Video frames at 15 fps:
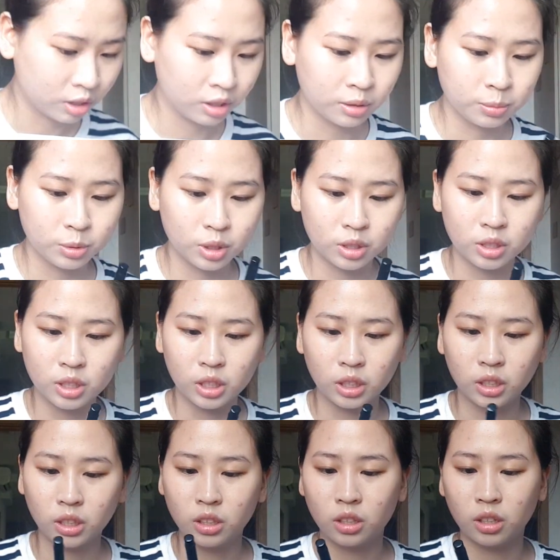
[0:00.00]
I'm just
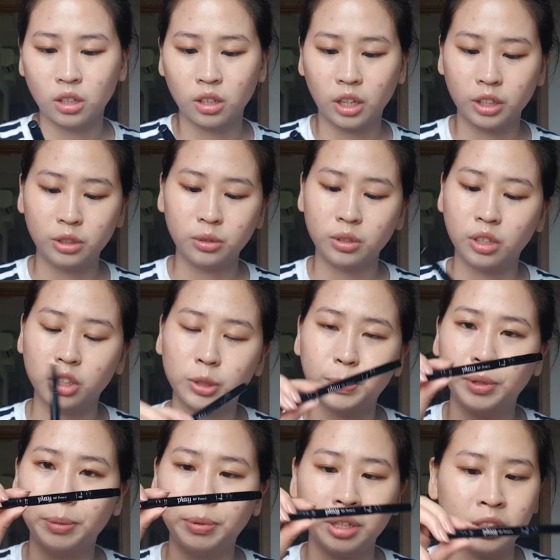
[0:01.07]
taking the Etude House
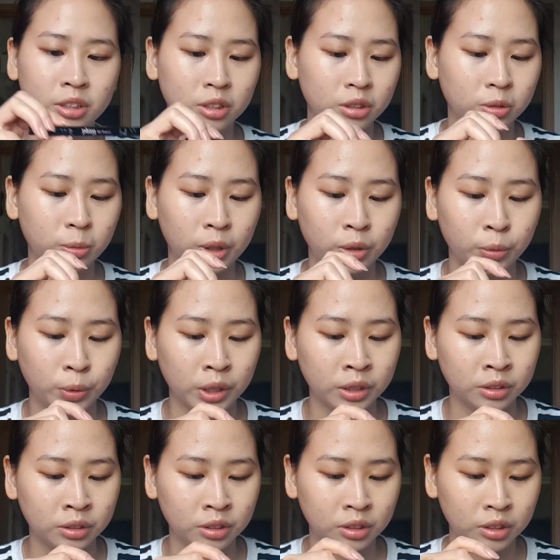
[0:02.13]
Play Pencil
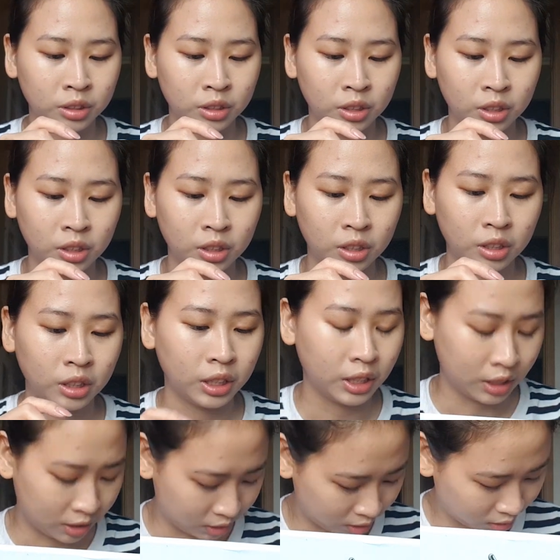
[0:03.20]
101
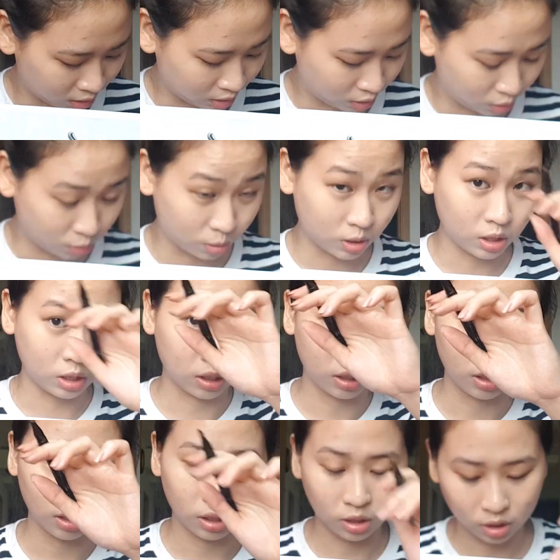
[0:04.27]
and using
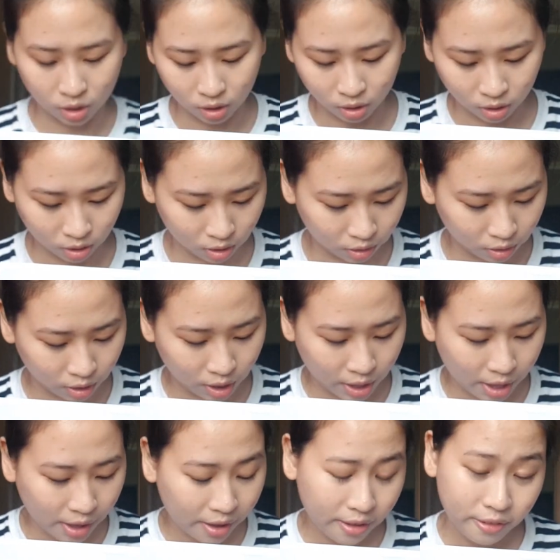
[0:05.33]
the
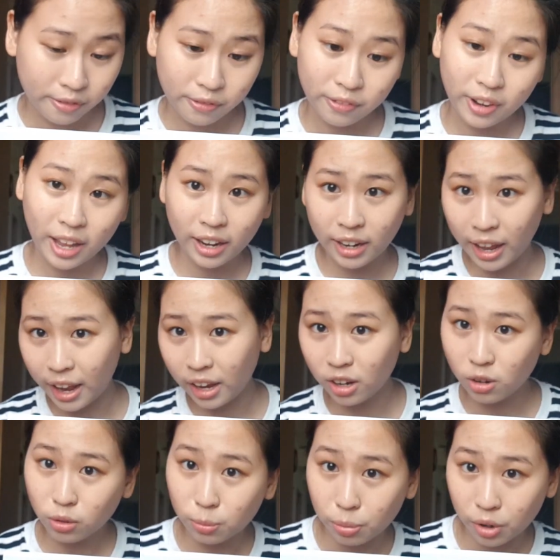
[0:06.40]
flat
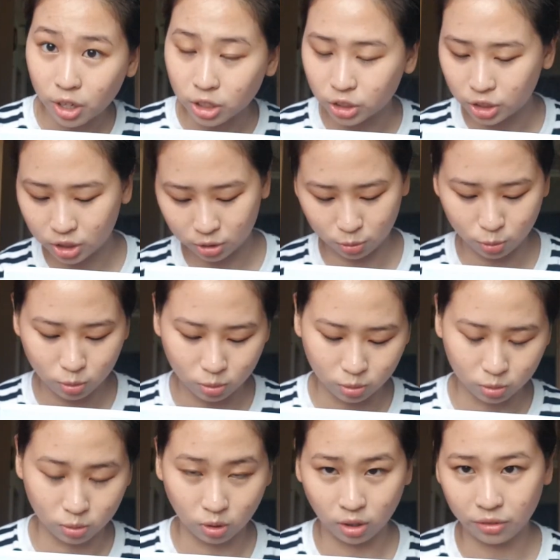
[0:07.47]
angled brush. Ooh,
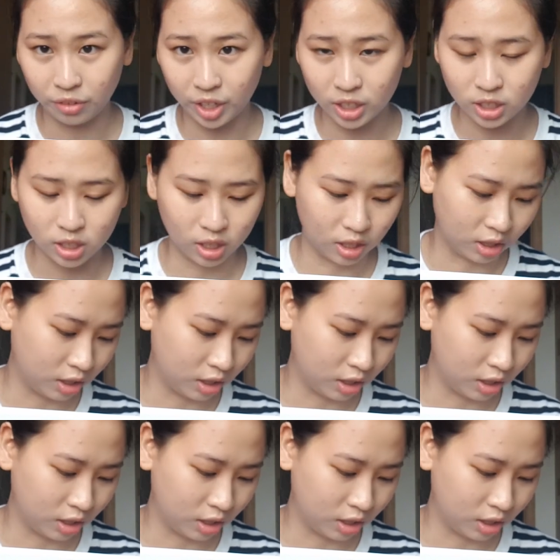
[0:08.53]
fancy.